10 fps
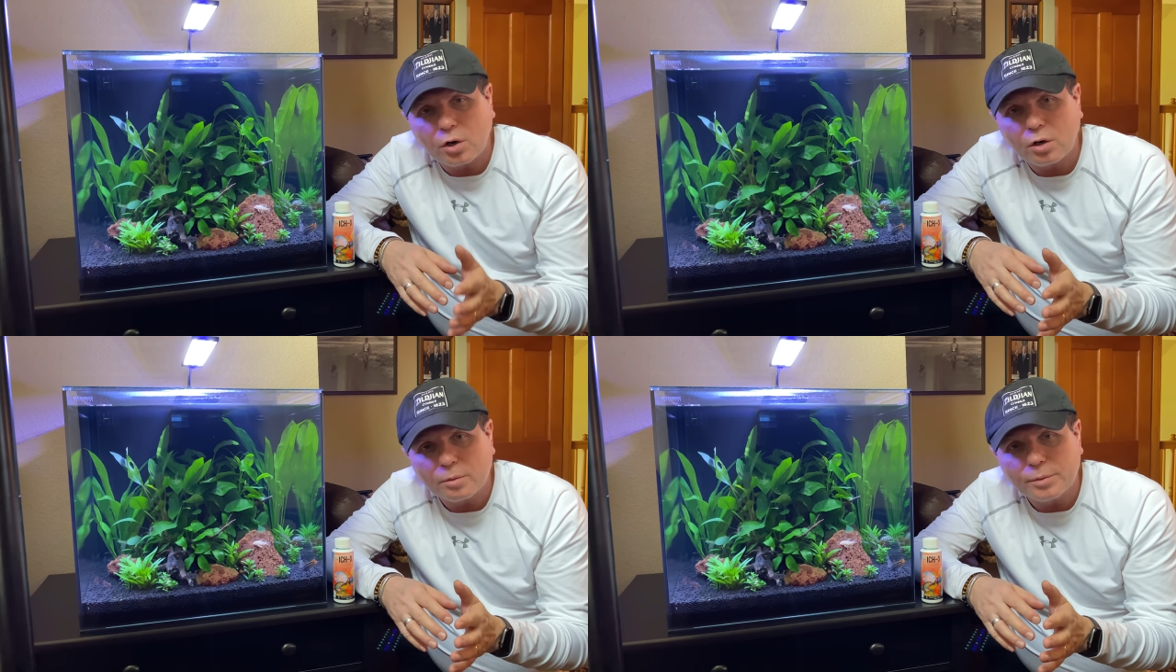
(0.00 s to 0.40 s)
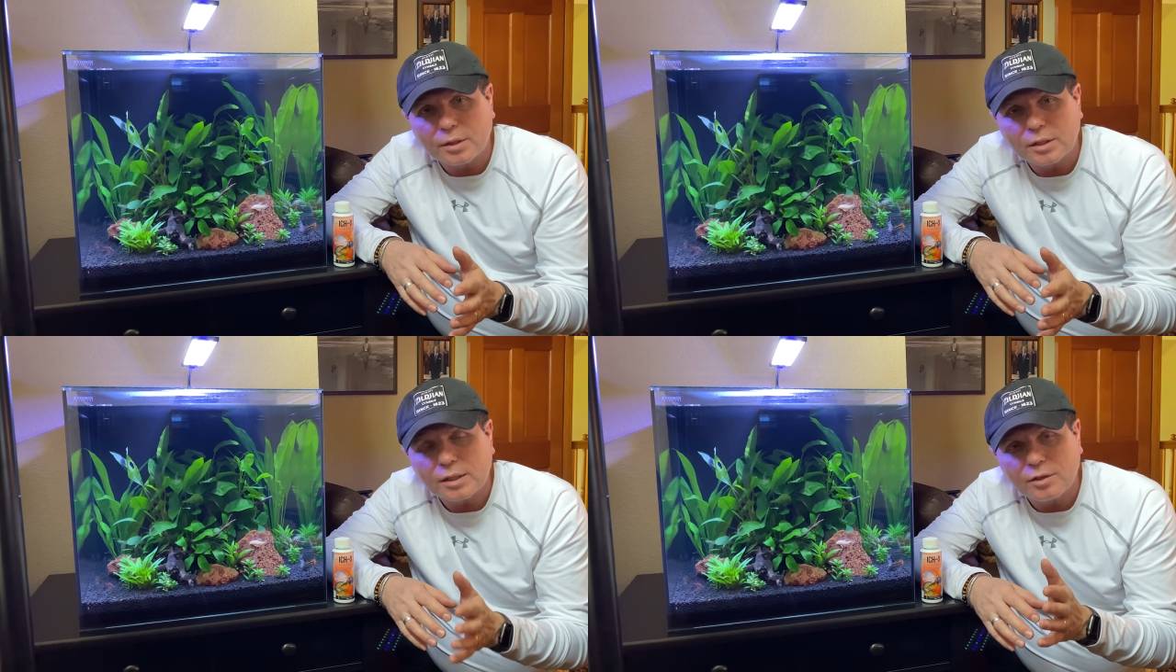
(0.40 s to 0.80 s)

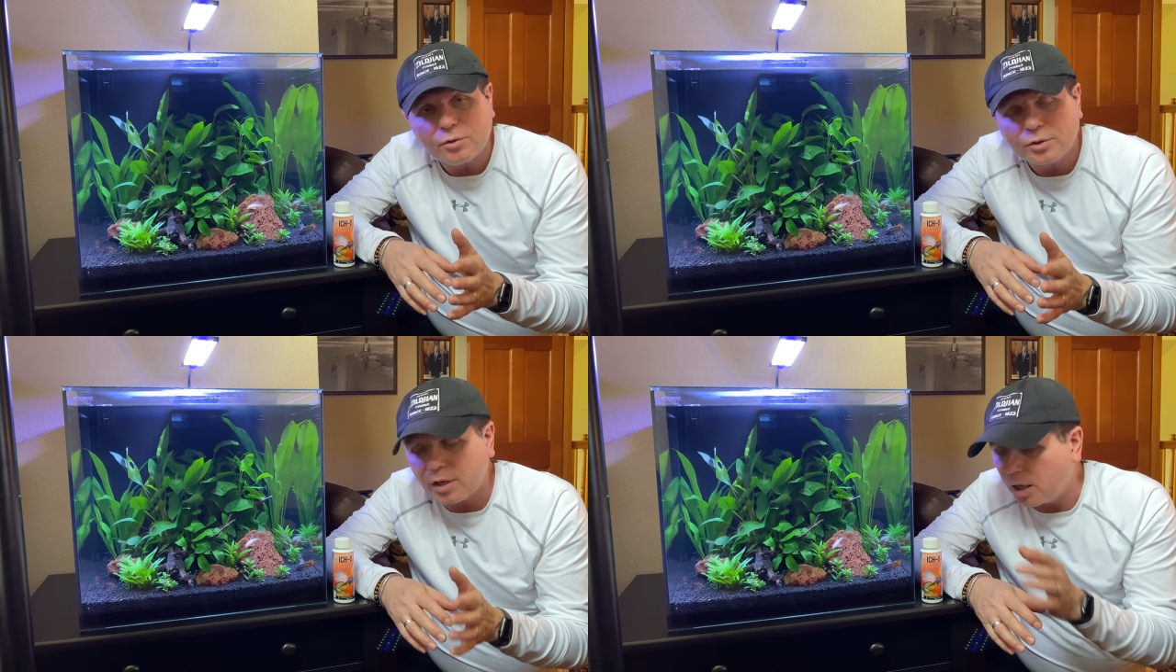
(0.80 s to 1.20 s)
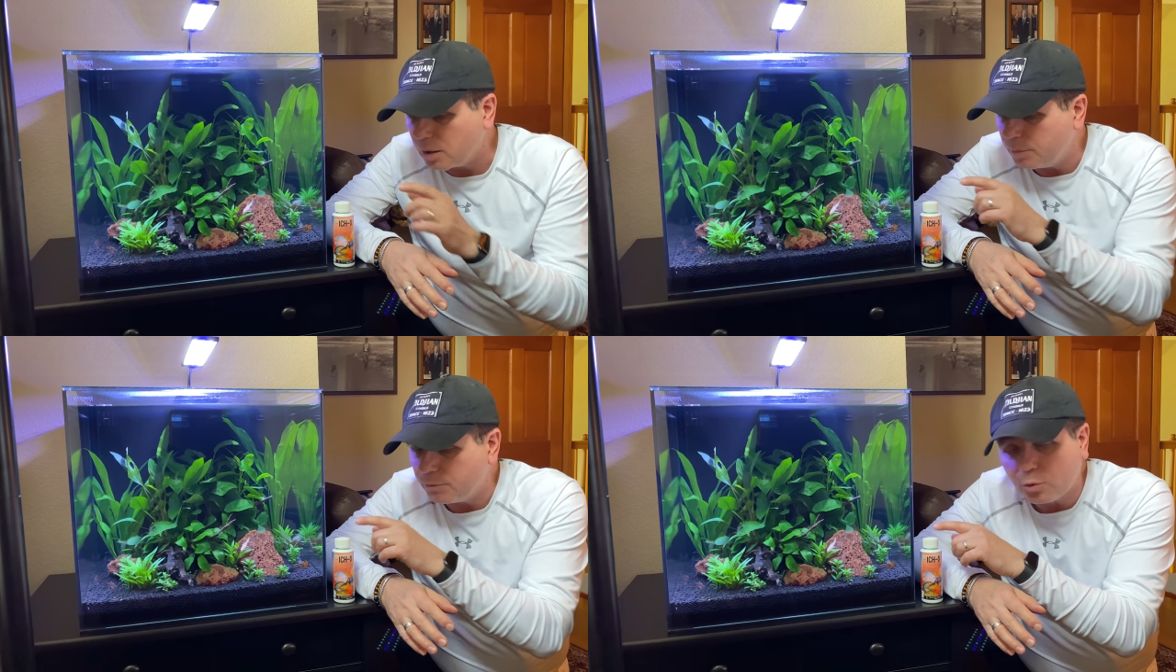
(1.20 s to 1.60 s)
carbon in your
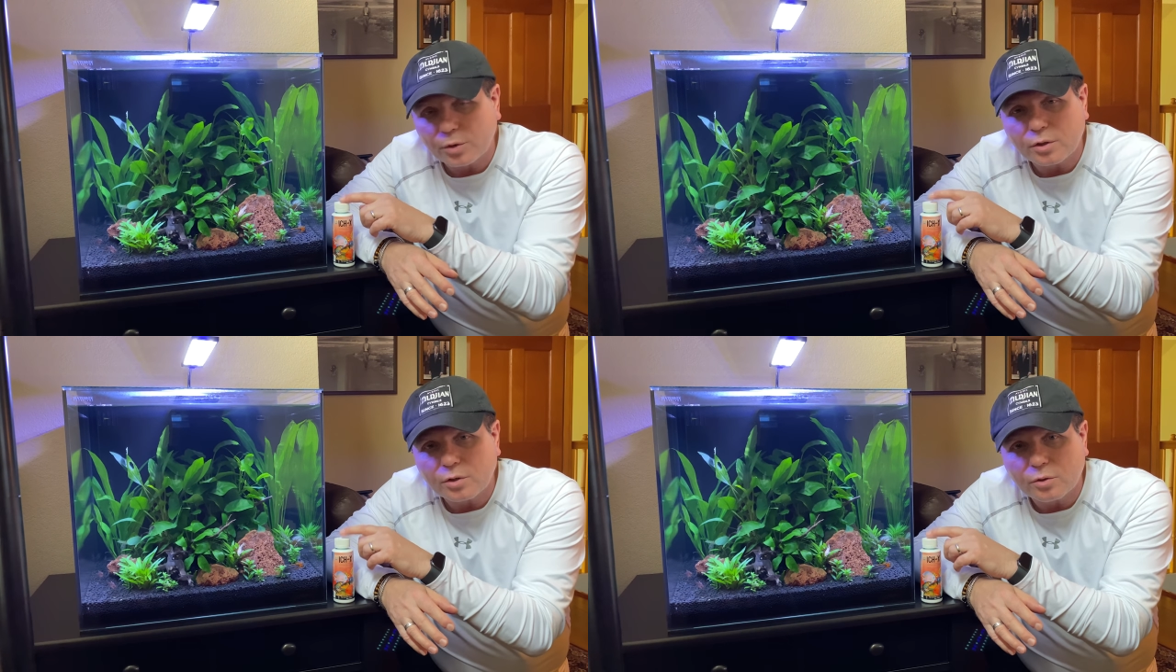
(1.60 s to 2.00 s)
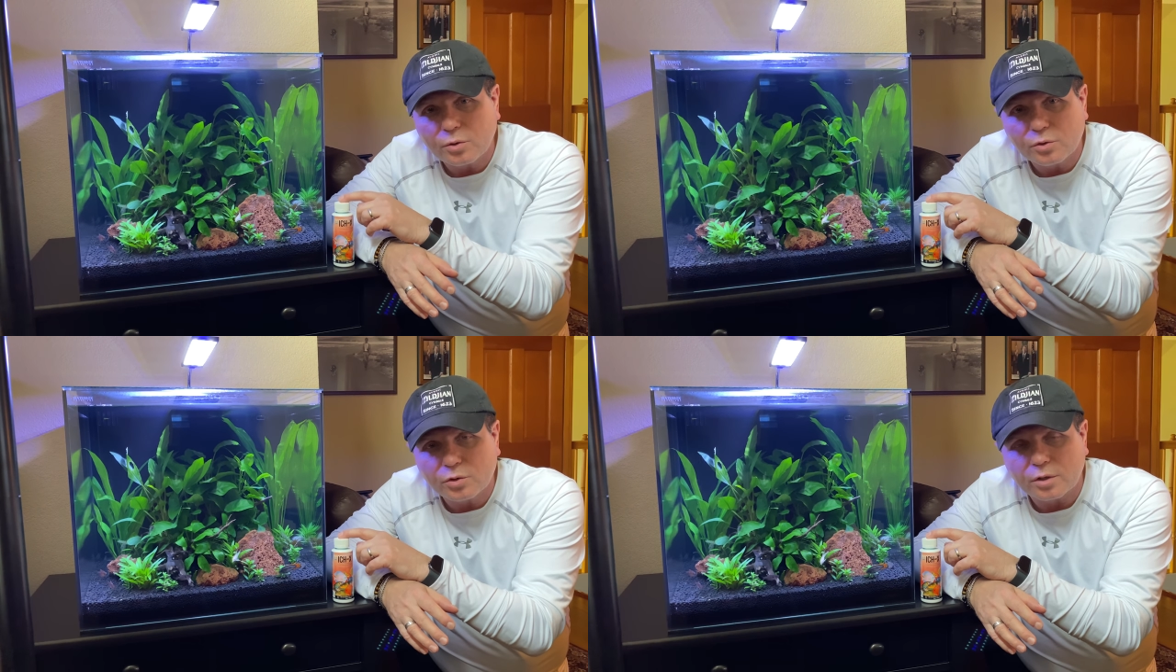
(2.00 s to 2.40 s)
tank before you
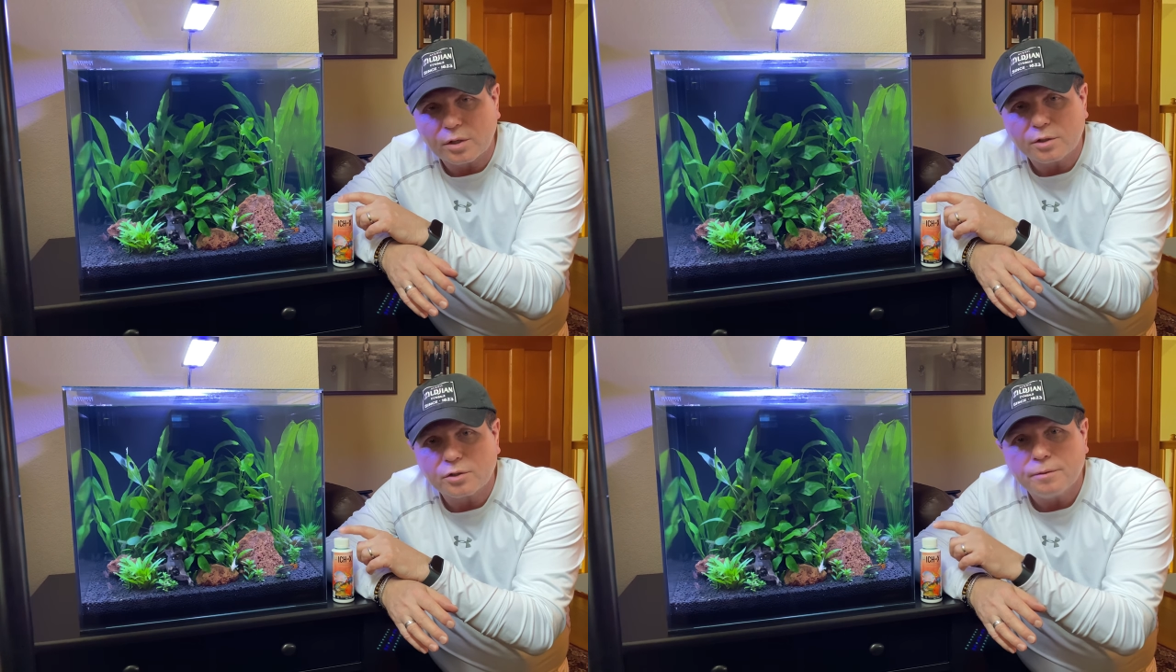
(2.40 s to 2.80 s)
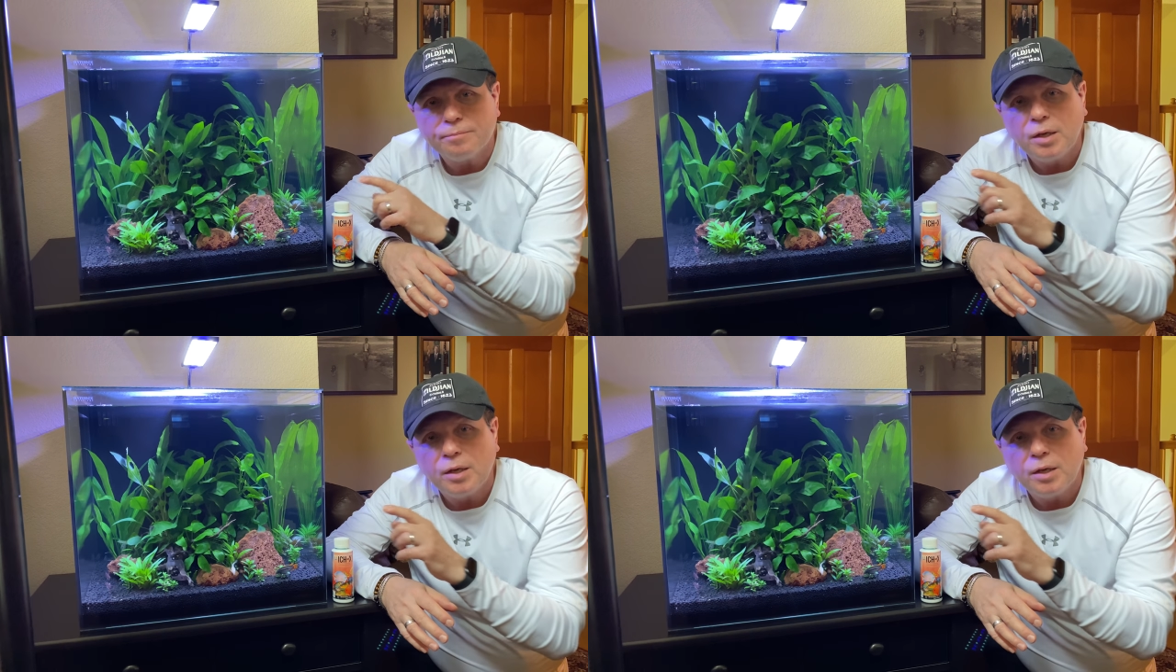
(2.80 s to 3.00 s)
use this.